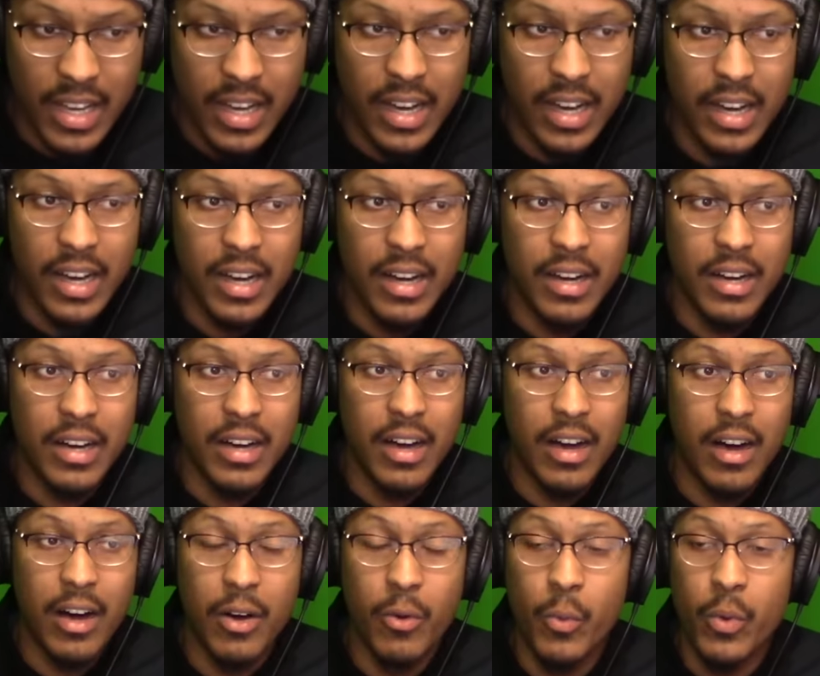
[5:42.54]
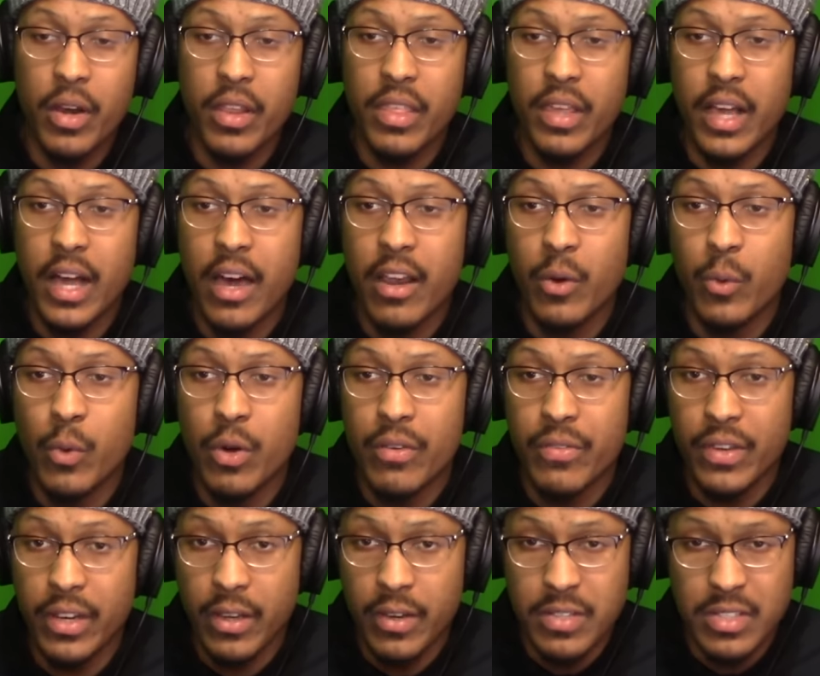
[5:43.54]
uh, on one of the God of War
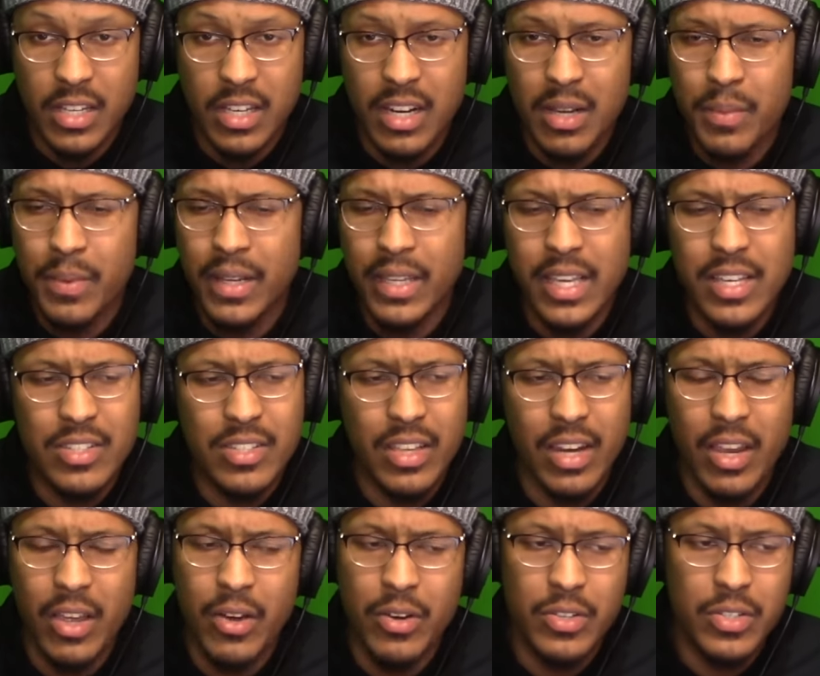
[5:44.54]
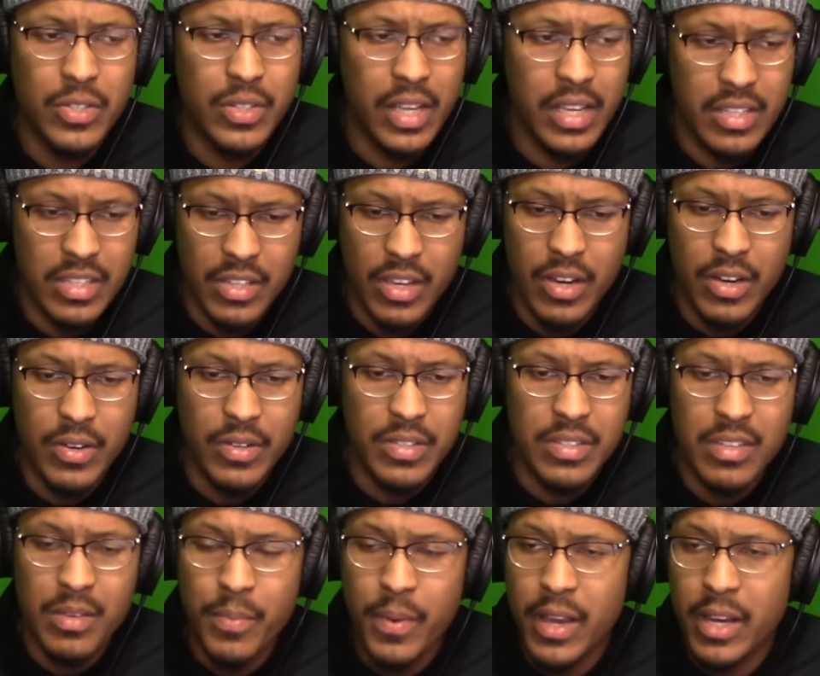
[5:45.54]
videos. It could have been a yesterday or two days ago,
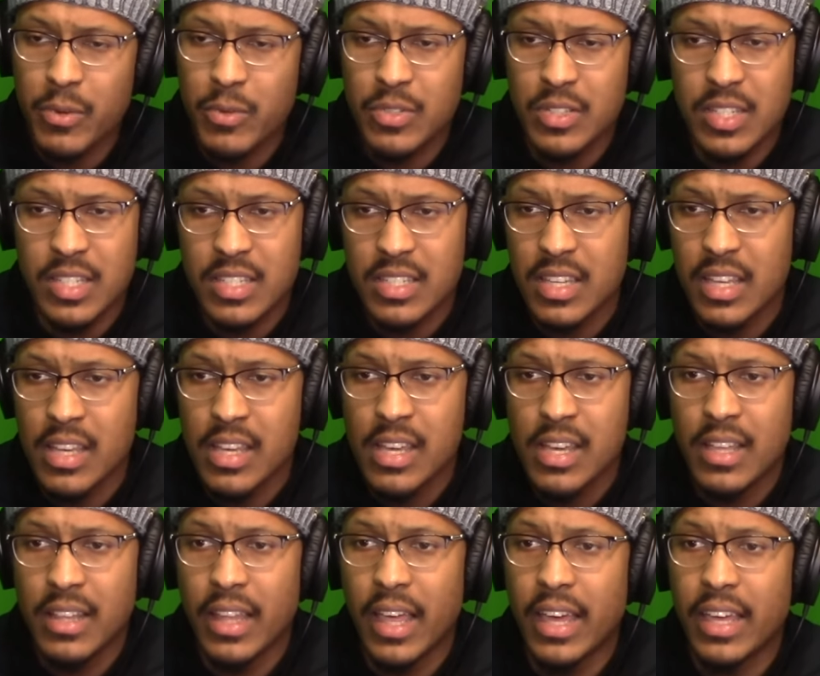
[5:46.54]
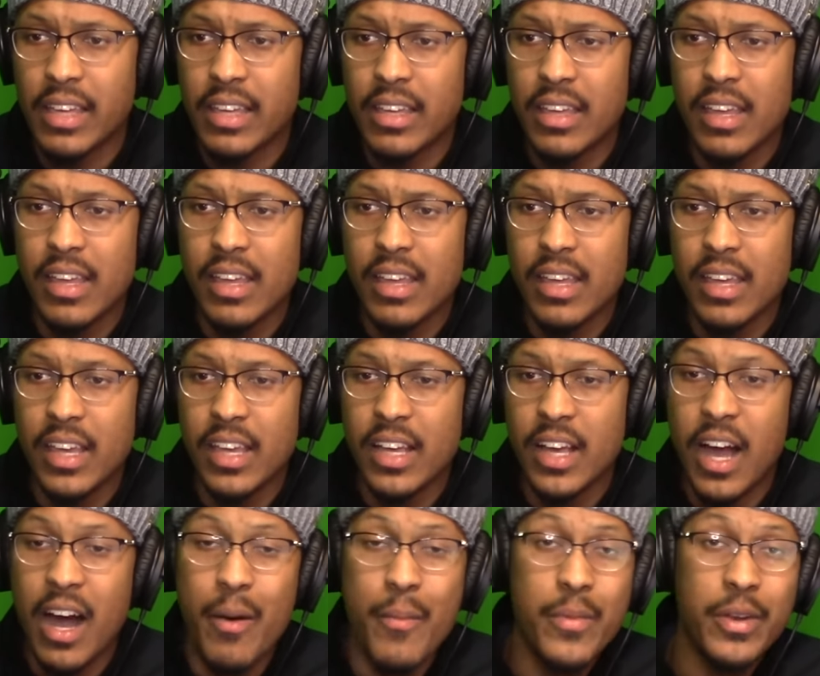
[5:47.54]
and somebody was just like
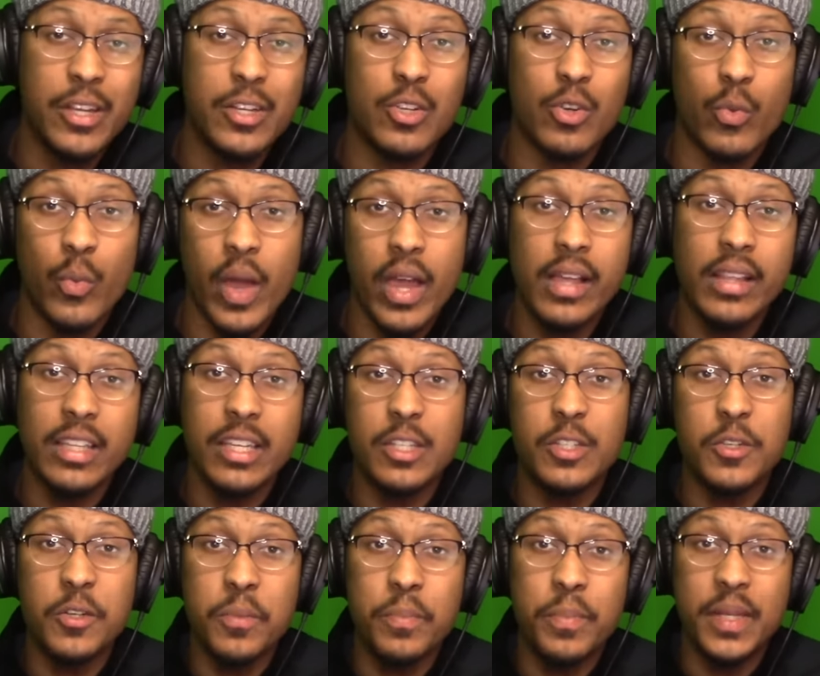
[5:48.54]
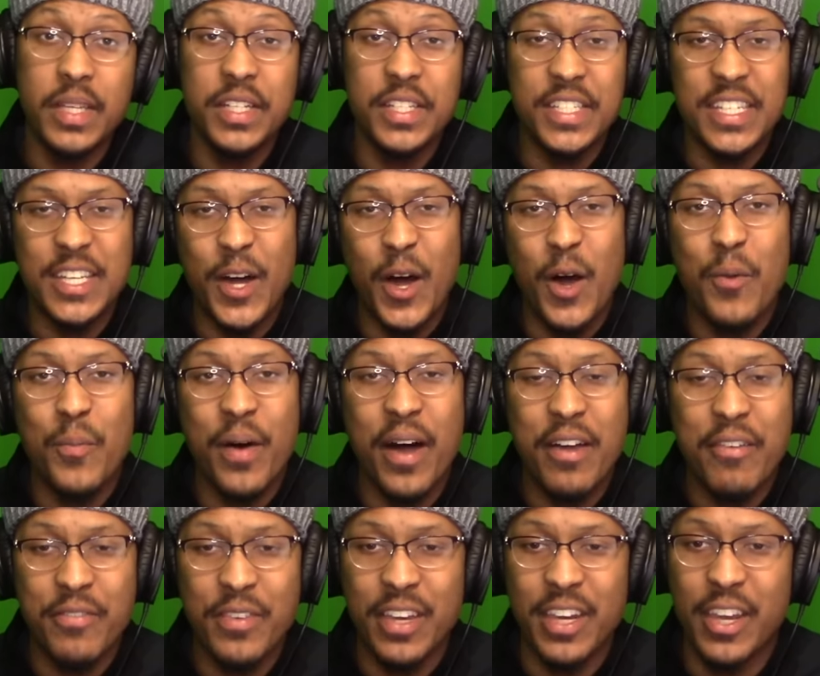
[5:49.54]
commented directly to PG on
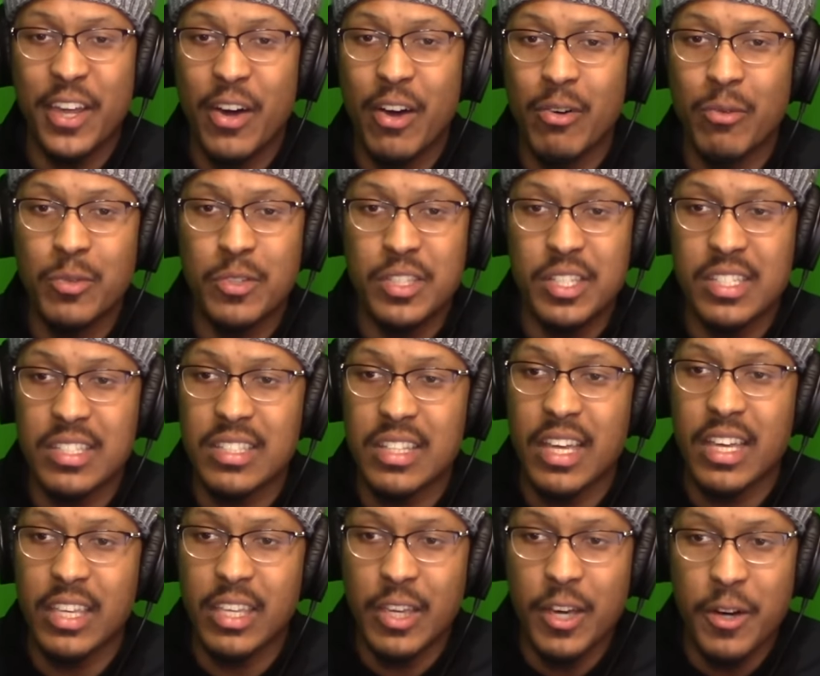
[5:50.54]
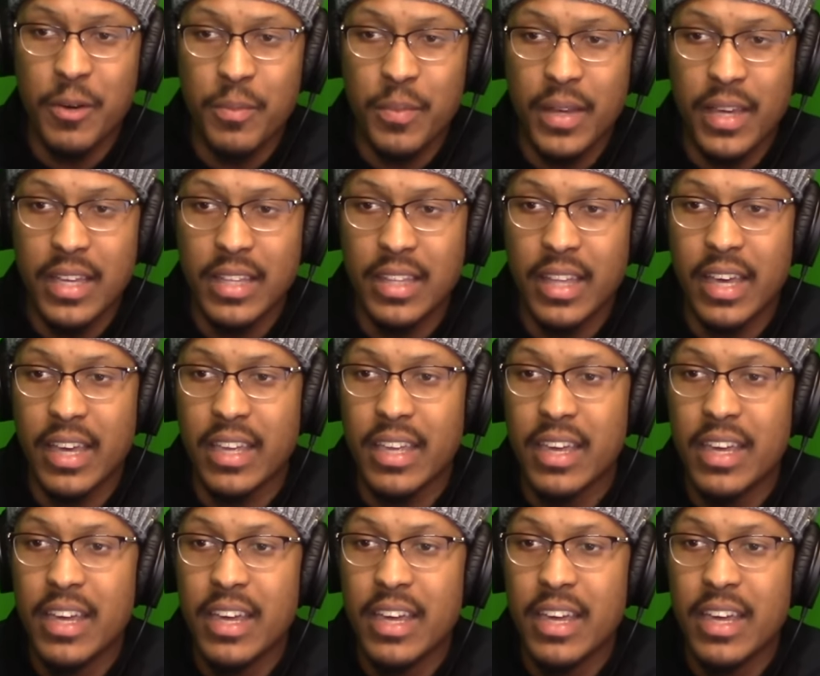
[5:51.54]
my video and was just like, yo, man, like,